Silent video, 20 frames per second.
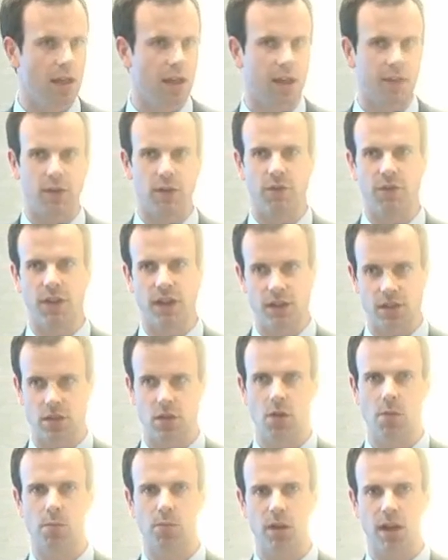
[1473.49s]
If you face
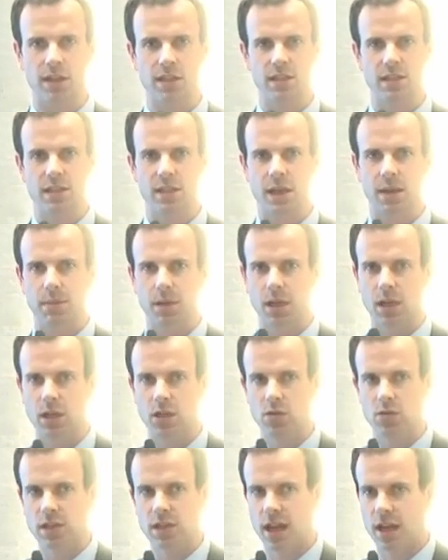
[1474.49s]
no prices, then I'm going to
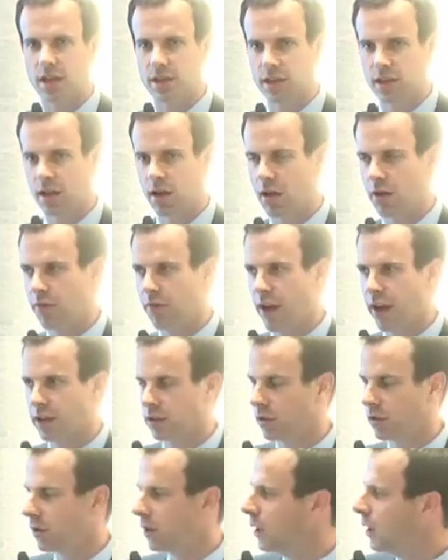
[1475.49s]
use that as a
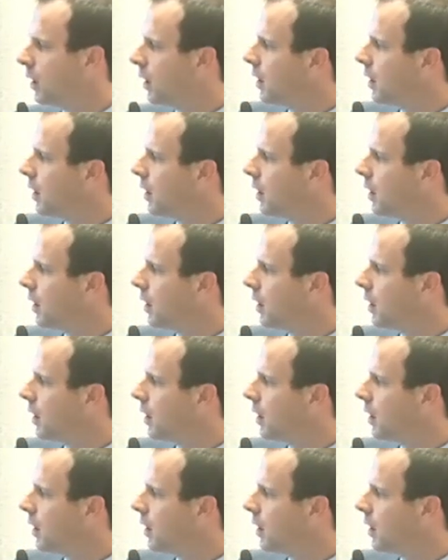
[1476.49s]
counterfactual.